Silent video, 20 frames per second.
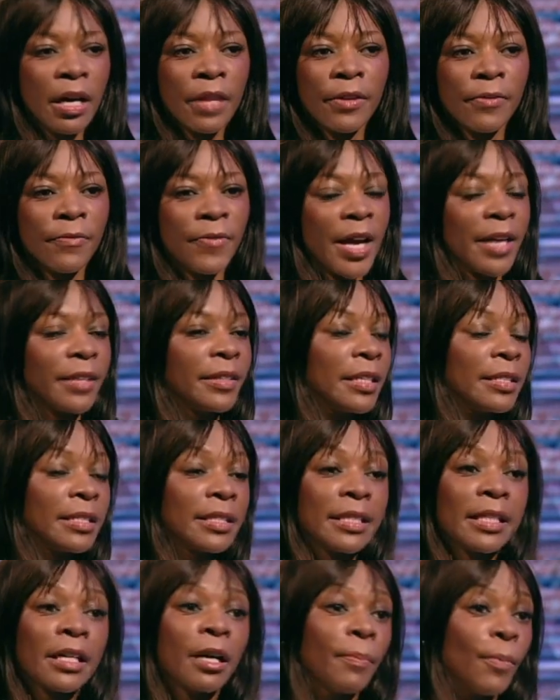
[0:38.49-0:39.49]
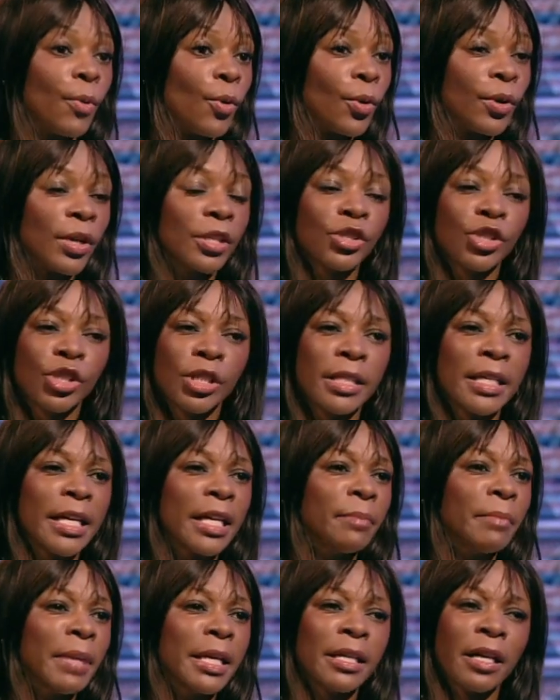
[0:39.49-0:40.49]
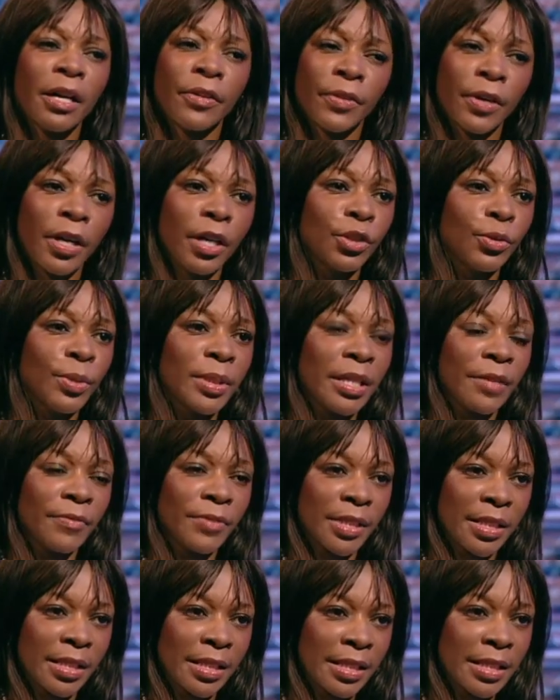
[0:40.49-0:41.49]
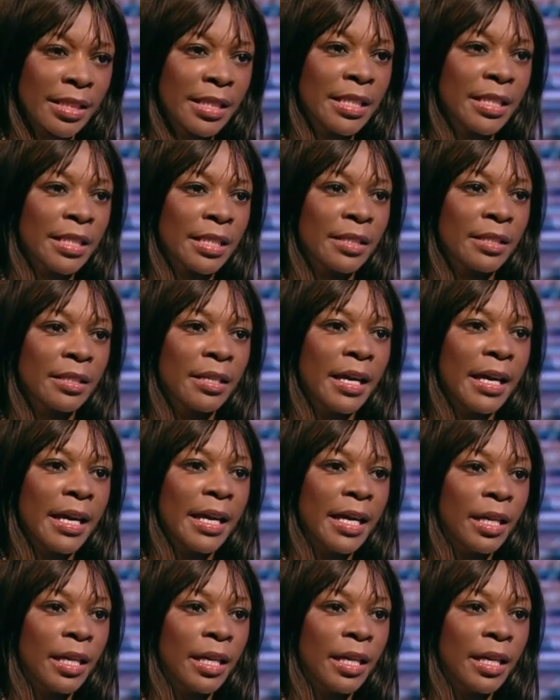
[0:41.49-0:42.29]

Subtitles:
the fact that Singapore and Chile and many other countries have succeeded